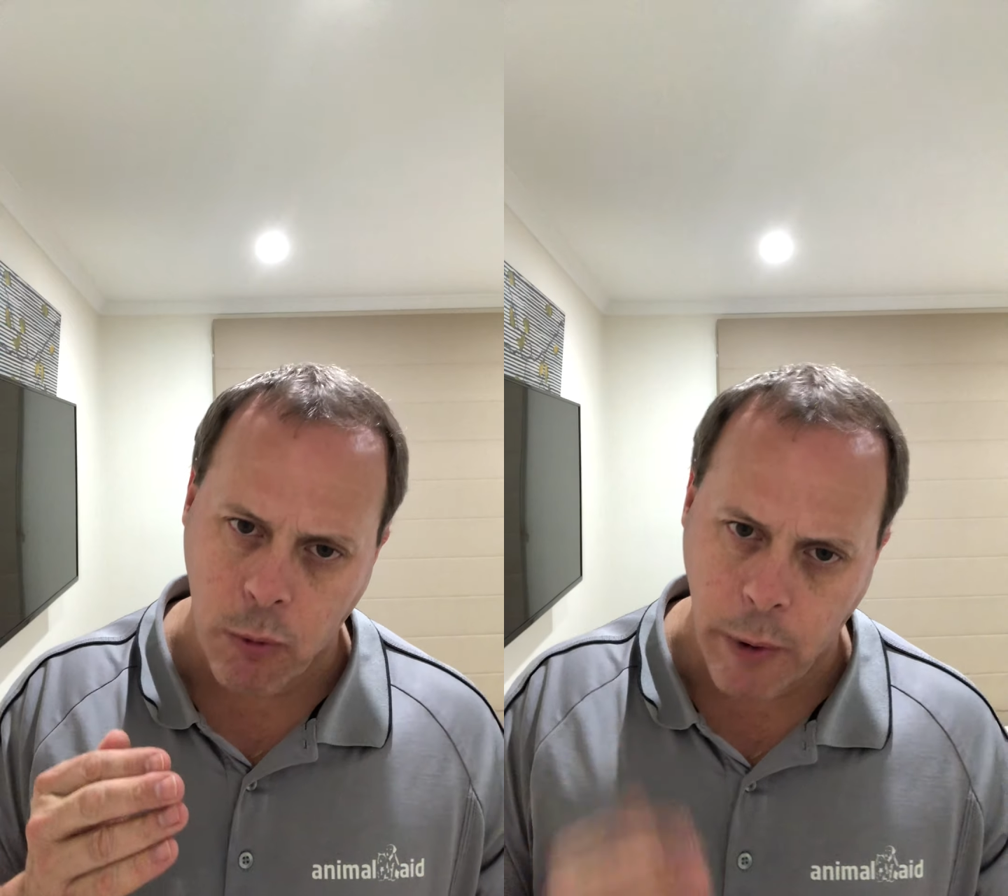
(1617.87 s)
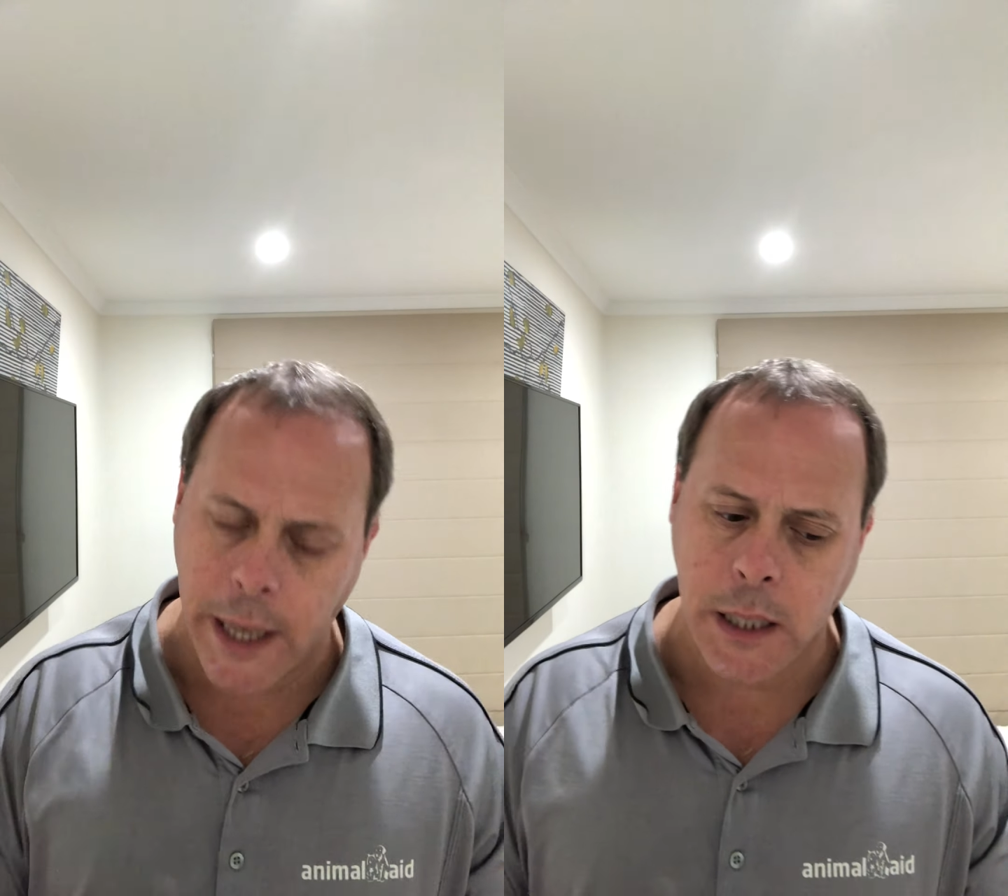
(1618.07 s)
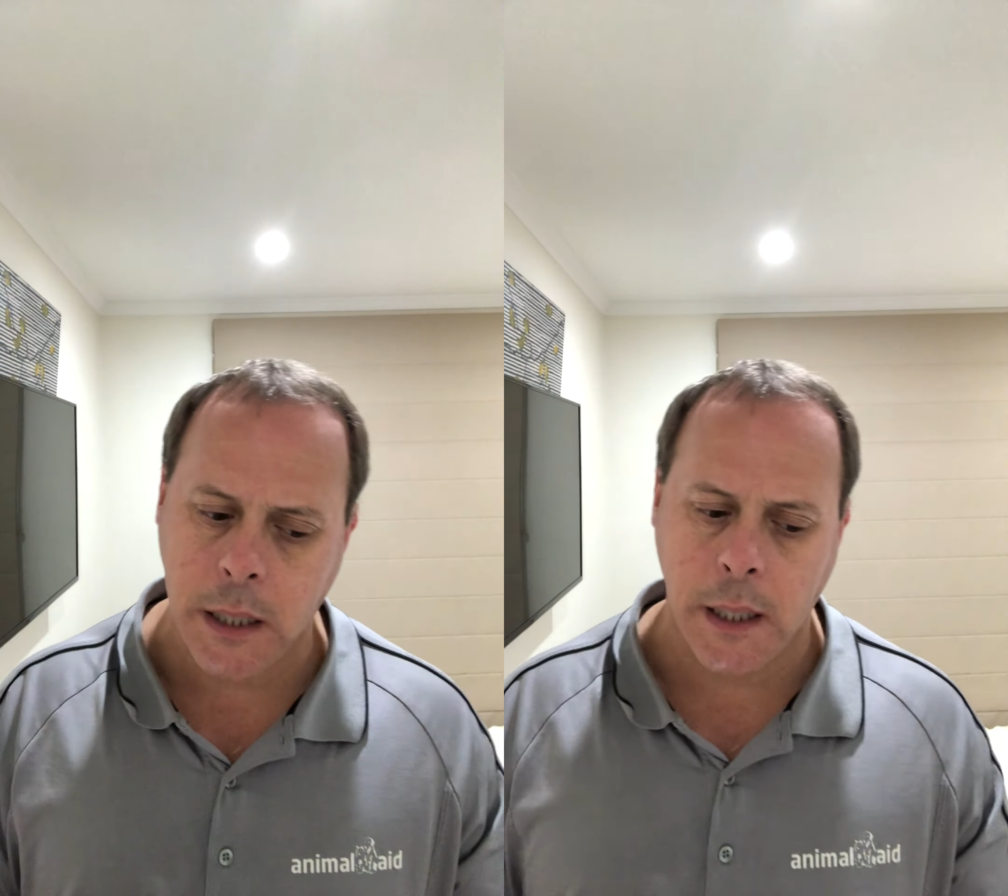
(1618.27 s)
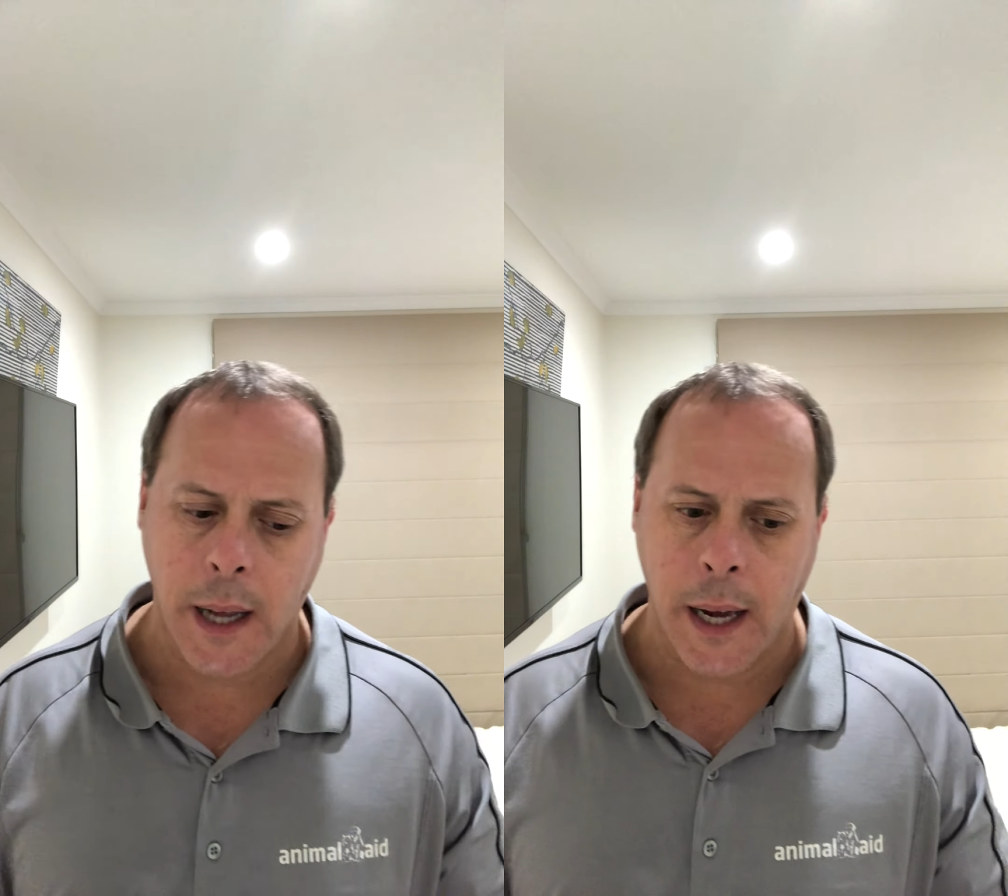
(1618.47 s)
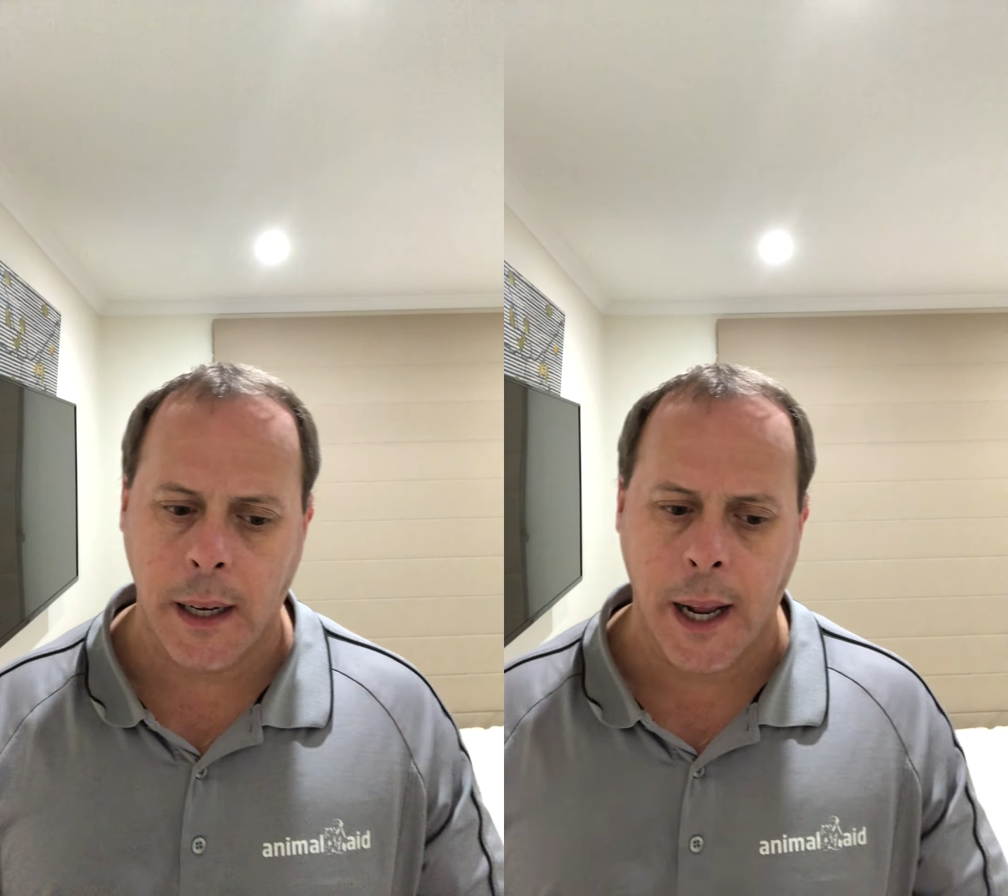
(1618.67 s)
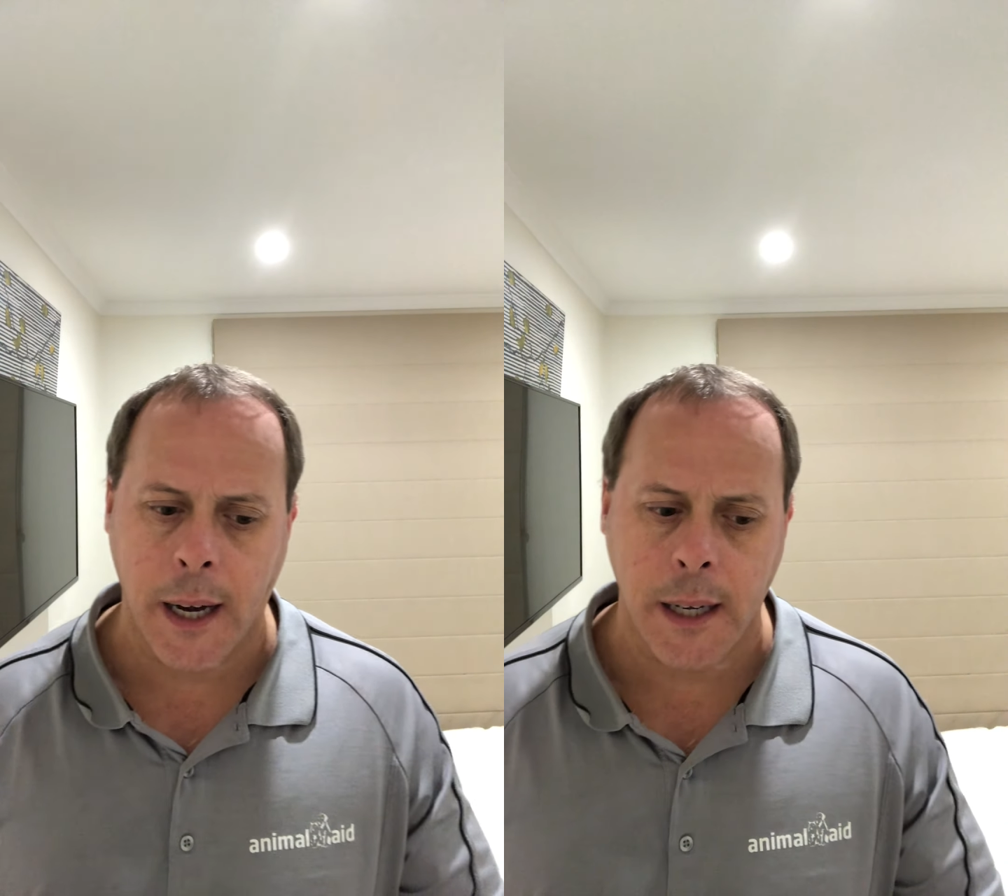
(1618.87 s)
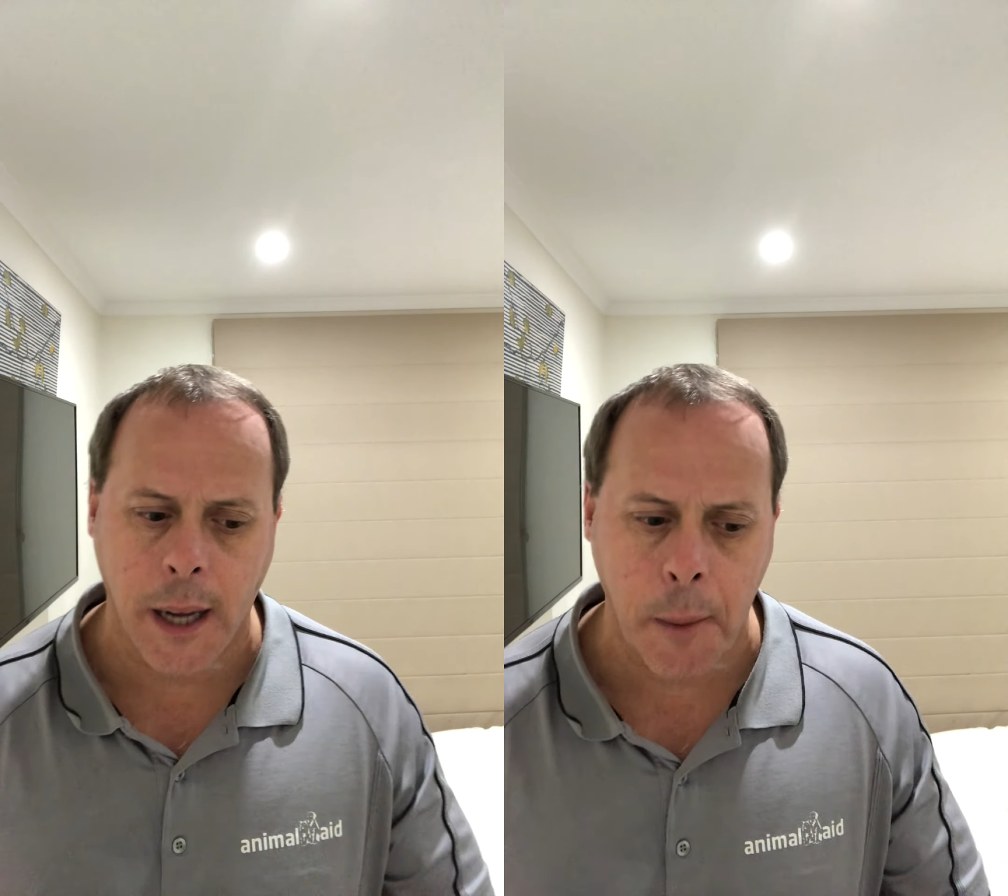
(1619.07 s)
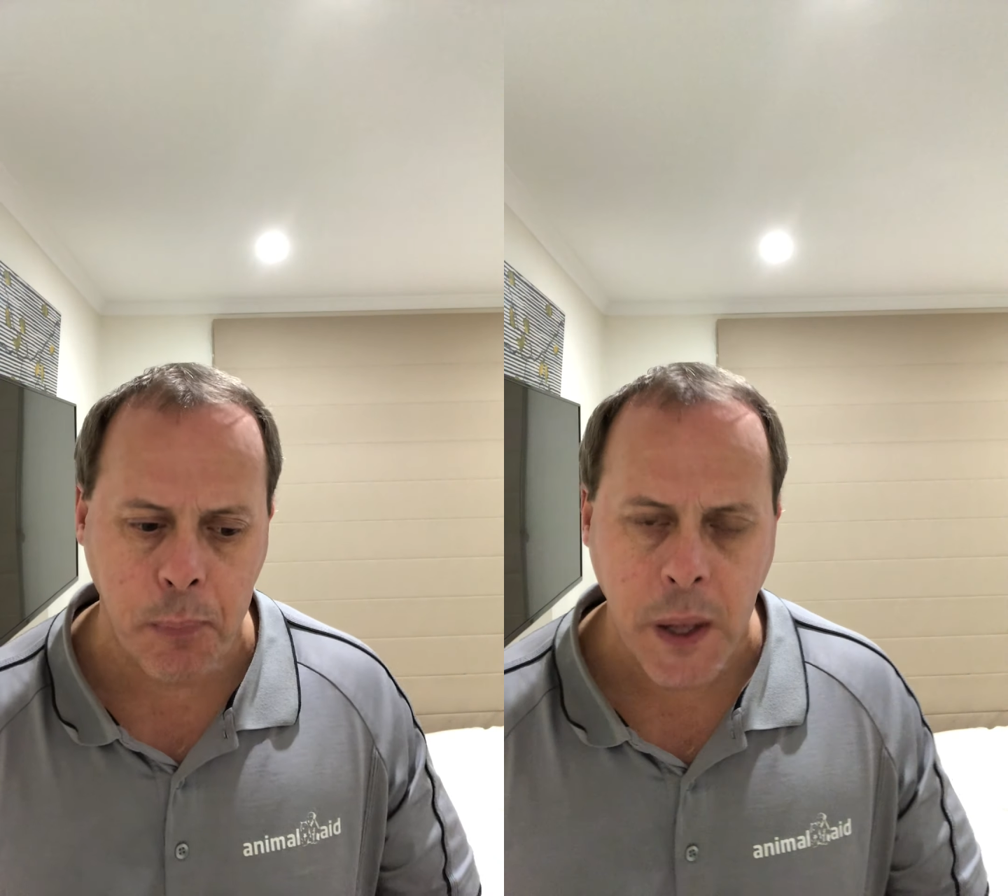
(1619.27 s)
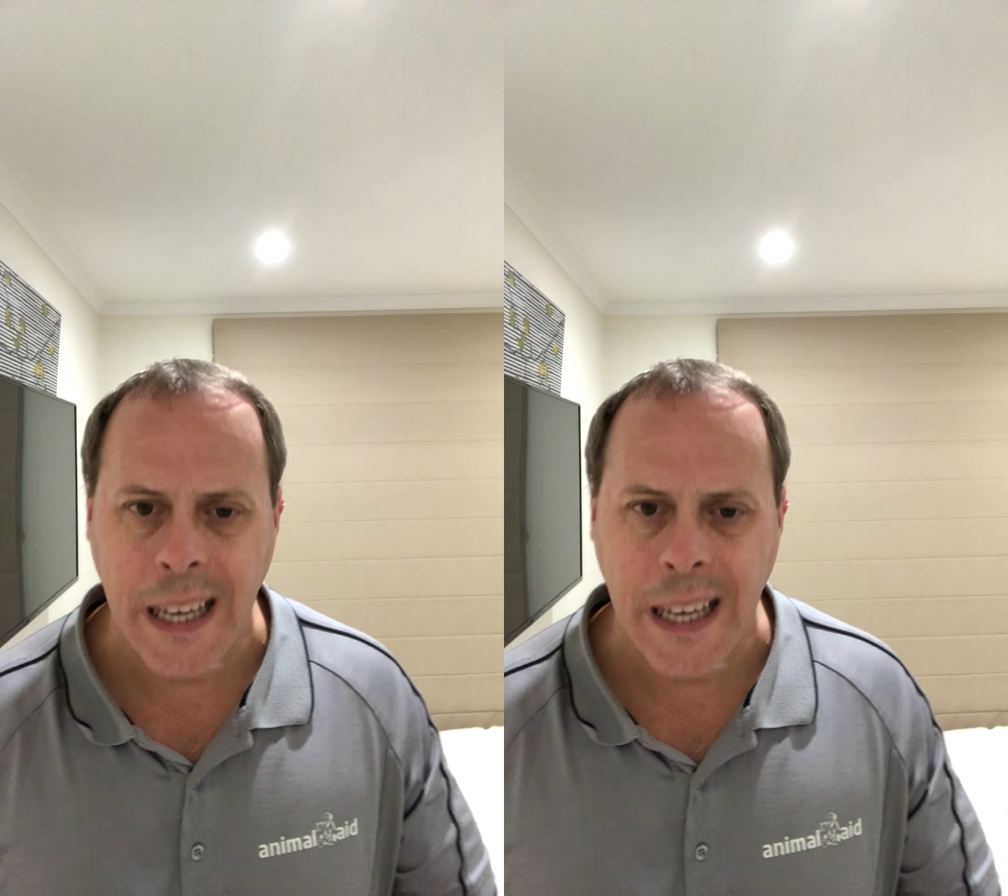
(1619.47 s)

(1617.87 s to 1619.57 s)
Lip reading: rest and